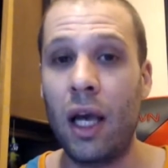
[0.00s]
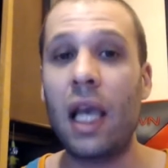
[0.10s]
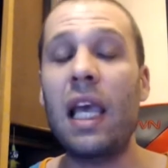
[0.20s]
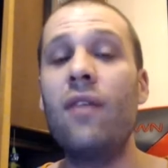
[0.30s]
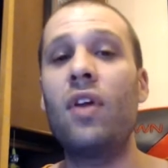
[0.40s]

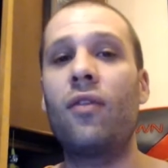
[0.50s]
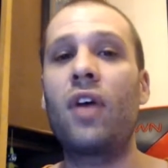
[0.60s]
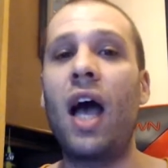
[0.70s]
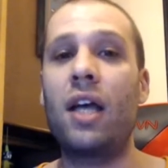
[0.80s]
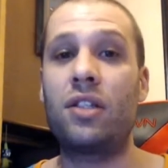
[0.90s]
even if
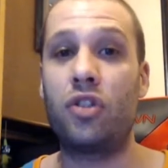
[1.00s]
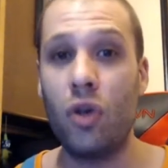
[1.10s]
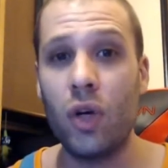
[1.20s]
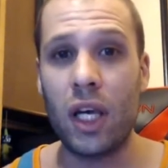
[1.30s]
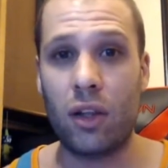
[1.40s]
guys
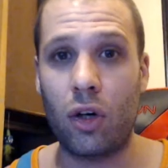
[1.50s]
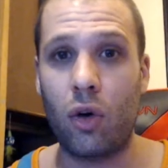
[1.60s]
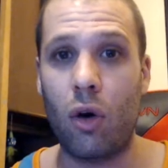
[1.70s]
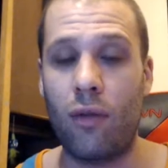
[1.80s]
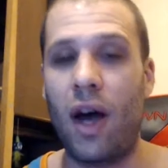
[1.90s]
do get the
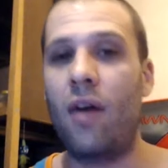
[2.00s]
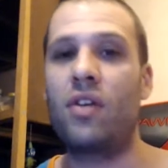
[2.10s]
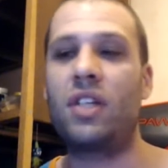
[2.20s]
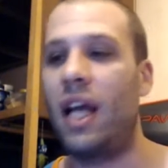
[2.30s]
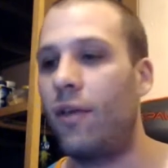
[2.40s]

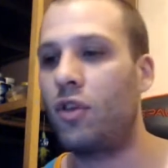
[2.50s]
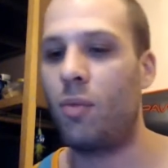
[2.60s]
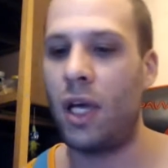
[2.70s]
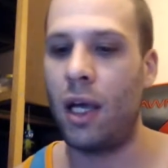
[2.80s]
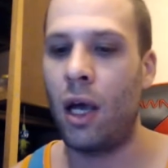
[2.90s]
coronavirus and have to be,